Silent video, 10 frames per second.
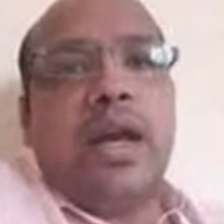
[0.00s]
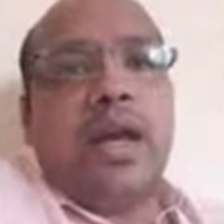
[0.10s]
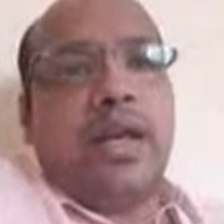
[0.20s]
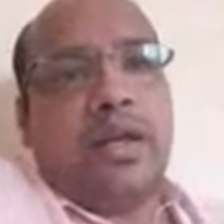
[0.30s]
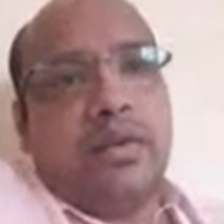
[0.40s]

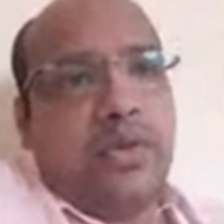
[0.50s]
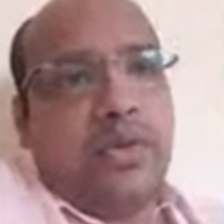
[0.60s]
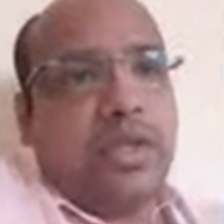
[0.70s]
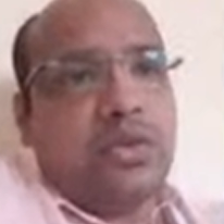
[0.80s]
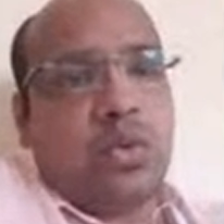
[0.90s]
and
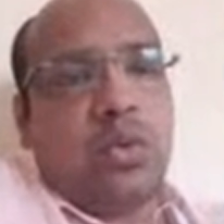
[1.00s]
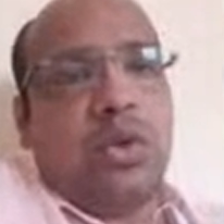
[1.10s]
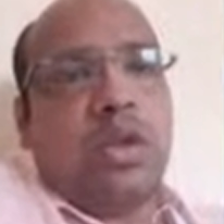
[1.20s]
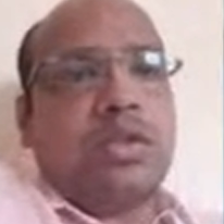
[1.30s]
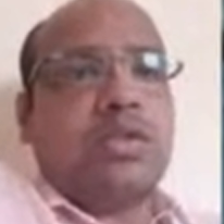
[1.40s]
when these
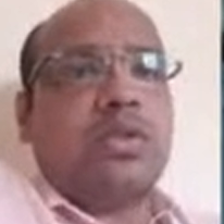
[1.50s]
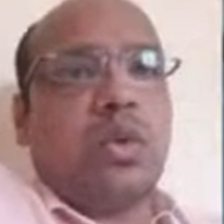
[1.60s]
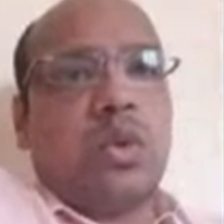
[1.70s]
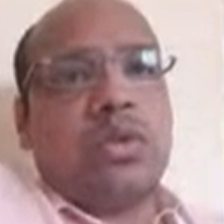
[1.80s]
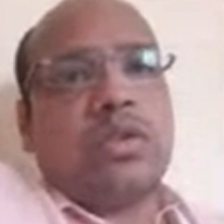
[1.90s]
rollers
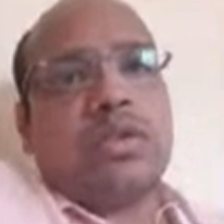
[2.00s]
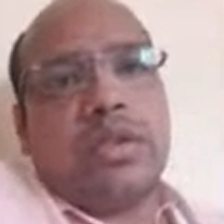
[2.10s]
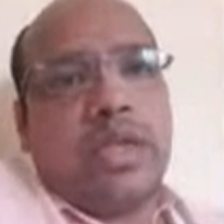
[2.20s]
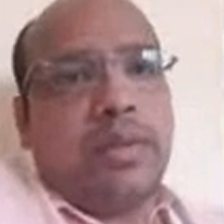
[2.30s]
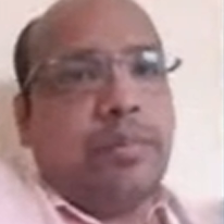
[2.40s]
rolls,
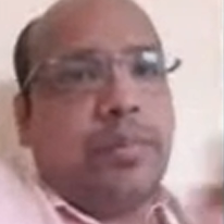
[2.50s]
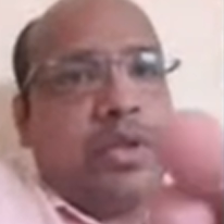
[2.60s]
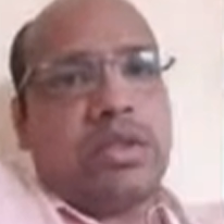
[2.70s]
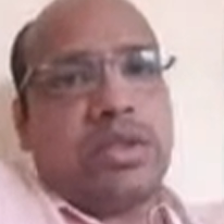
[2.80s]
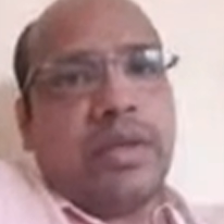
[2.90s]
then
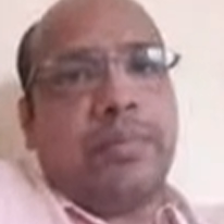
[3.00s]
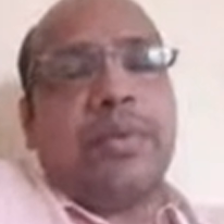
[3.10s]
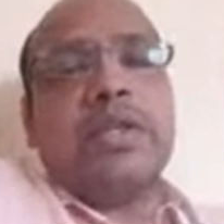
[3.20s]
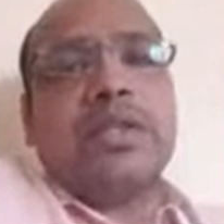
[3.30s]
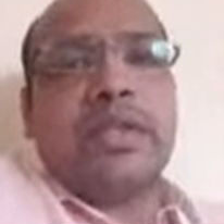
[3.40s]
punch
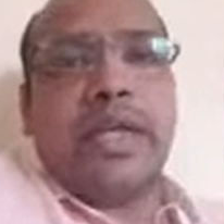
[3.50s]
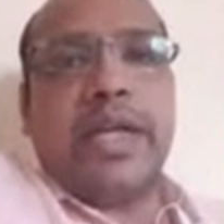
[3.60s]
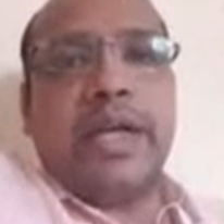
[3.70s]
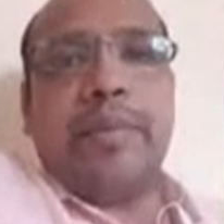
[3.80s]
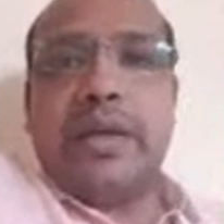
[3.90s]
tape is
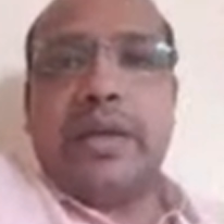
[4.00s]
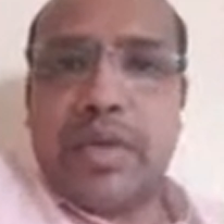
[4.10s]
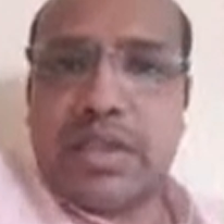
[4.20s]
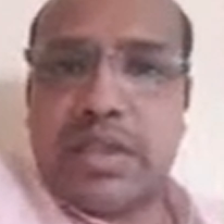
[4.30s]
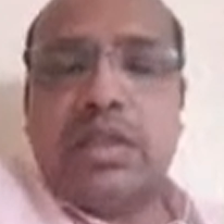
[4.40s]
read by a
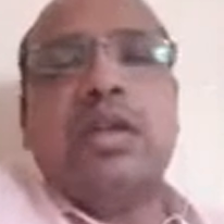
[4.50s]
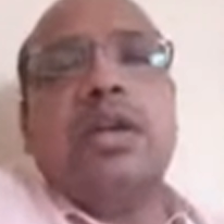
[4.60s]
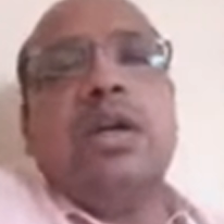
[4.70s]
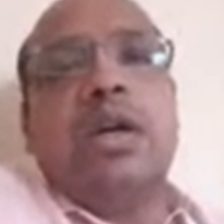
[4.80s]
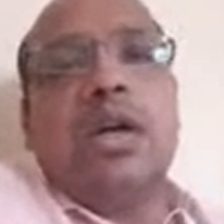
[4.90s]
machine
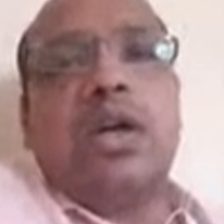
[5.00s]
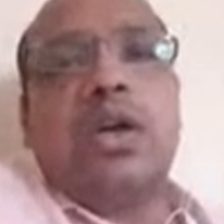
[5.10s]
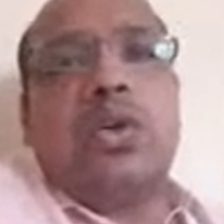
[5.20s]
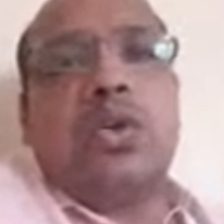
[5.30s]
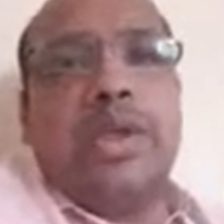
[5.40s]

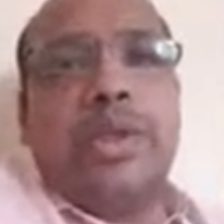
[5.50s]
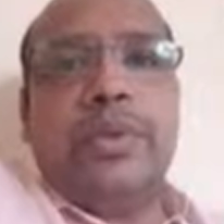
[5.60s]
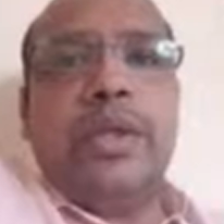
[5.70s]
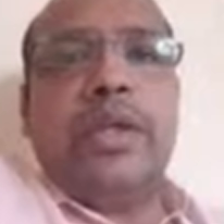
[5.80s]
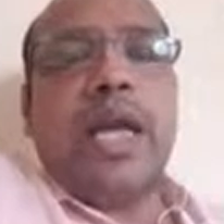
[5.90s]
control
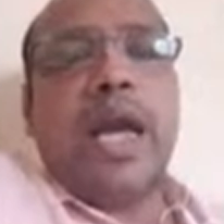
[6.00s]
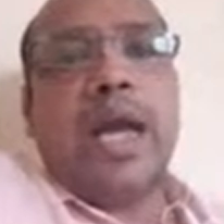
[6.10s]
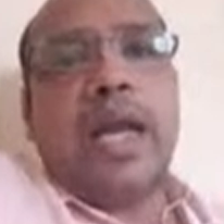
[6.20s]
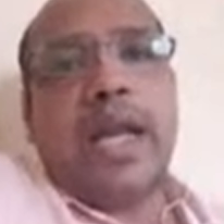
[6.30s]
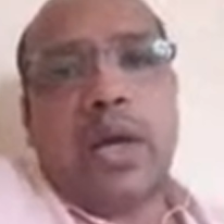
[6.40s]
unit,
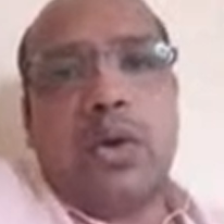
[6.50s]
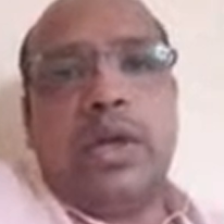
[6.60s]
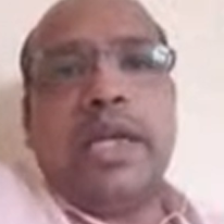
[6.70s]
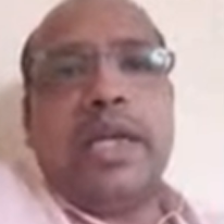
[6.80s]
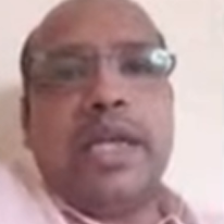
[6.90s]
and
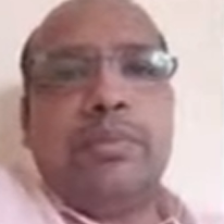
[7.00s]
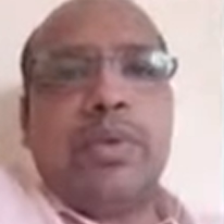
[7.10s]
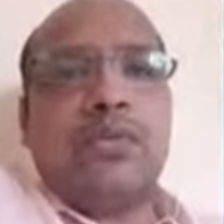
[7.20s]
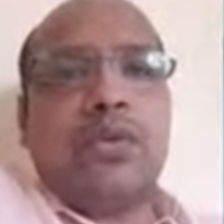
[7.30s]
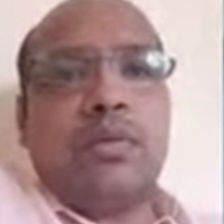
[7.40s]
accordingly it
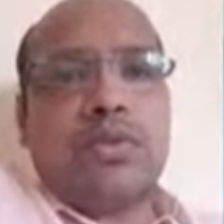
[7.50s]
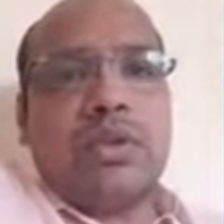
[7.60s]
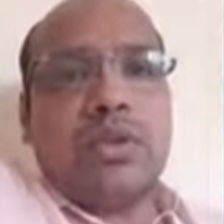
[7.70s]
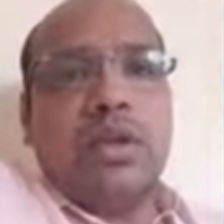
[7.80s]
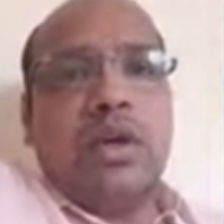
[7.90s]

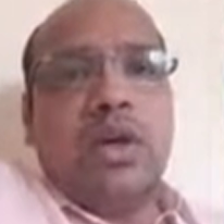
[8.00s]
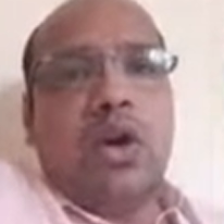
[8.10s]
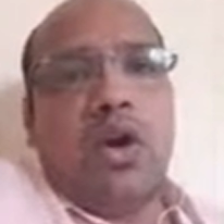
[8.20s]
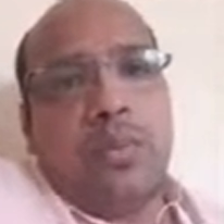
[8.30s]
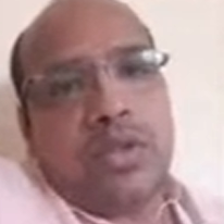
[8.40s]
performs the
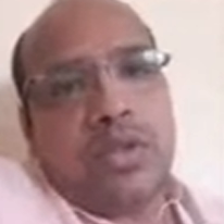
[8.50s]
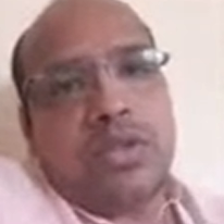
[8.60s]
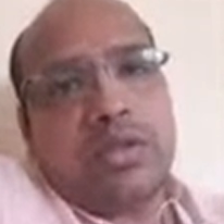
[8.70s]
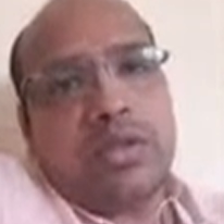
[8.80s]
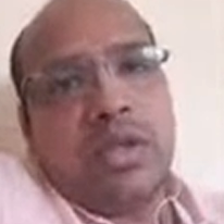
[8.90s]

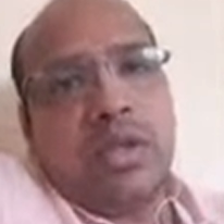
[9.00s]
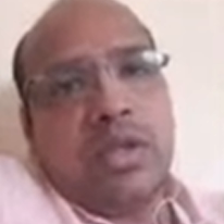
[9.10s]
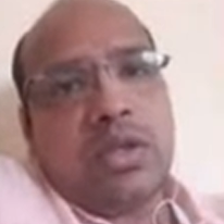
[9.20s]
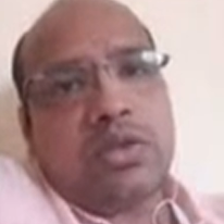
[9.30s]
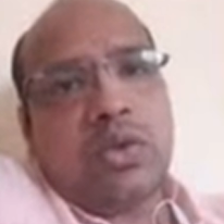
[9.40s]
operations.
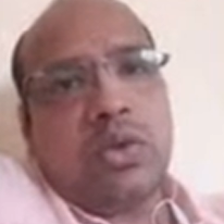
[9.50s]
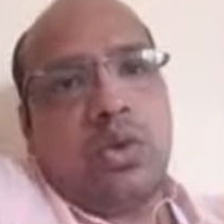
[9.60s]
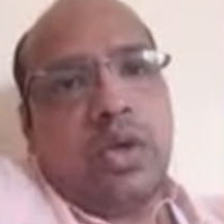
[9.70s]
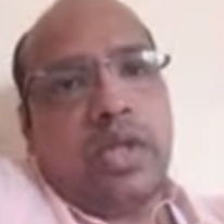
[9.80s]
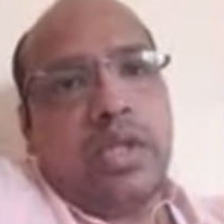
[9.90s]

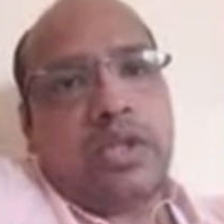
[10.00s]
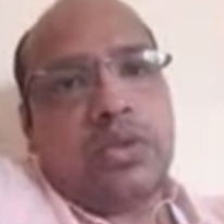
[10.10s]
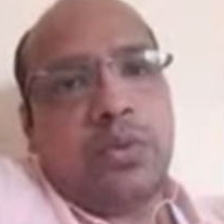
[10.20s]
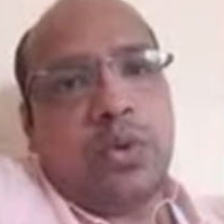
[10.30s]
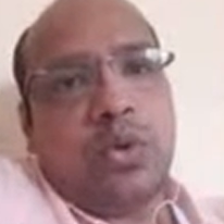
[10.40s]
So in
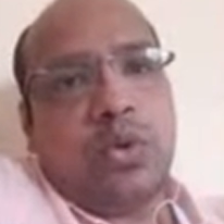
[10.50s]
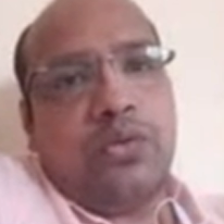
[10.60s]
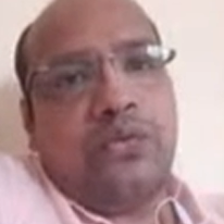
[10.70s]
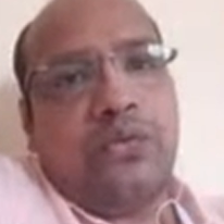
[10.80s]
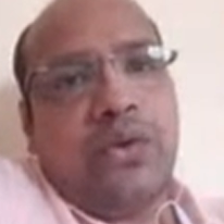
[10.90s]
this
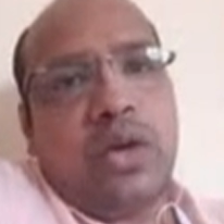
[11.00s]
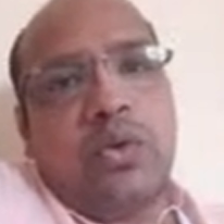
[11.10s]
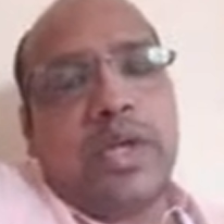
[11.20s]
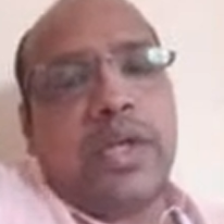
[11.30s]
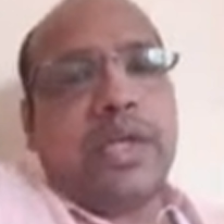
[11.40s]
photo,
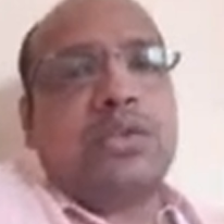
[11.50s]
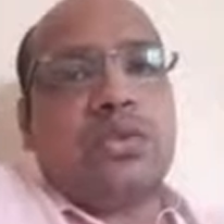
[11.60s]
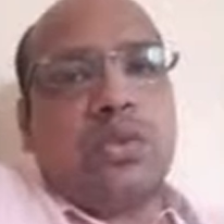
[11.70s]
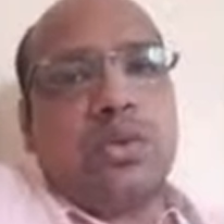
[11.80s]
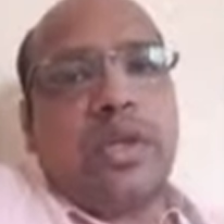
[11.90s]
FANUC it is
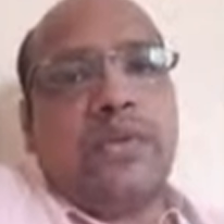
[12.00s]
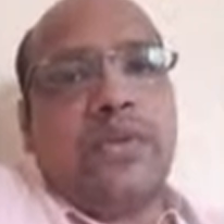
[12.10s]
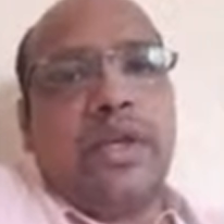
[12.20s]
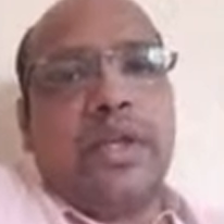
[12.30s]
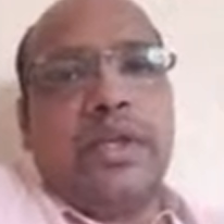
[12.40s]
shown,
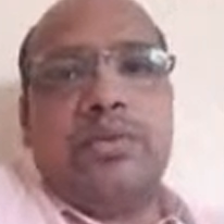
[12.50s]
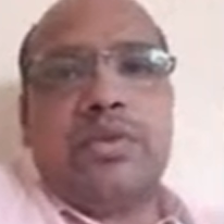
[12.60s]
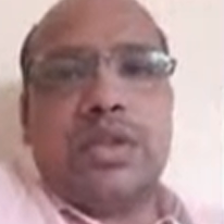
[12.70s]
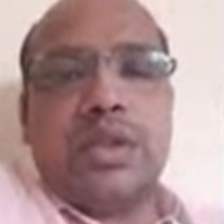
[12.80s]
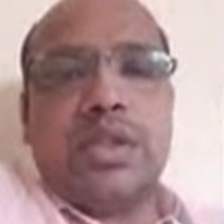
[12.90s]

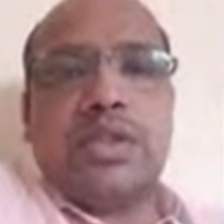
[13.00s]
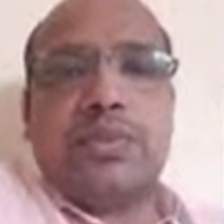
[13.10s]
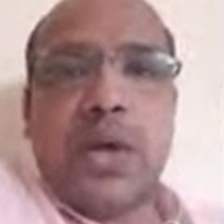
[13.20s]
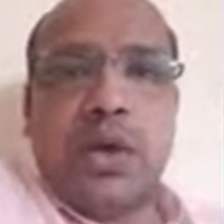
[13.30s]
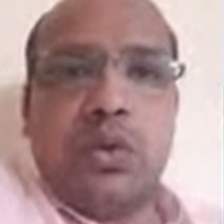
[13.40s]
FANUC.
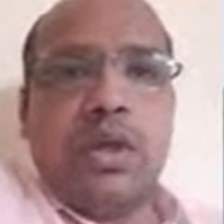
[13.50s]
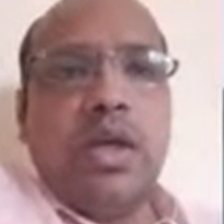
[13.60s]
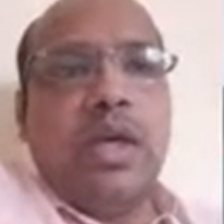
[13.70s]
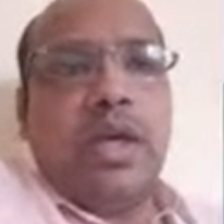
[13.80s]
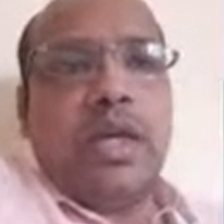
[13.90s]
This FANUC
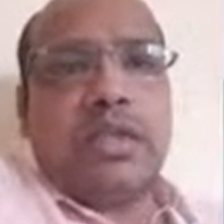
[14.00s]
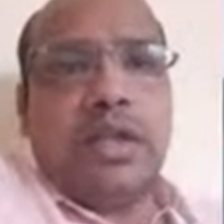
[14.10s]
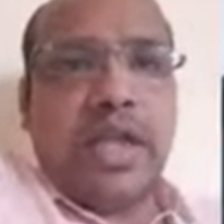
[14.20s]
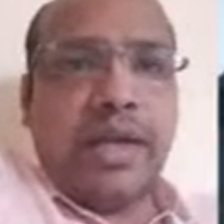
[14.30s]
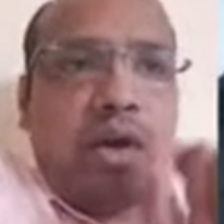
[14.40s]
is a
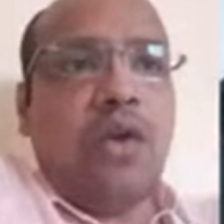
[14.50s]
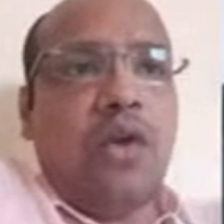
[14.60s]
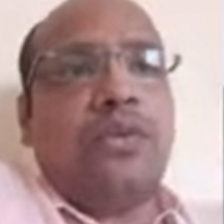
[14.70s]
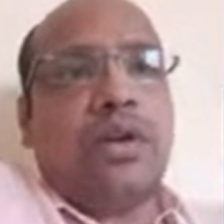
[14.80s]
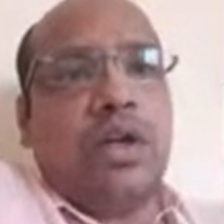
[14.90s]
name
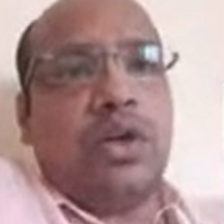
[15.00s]
of a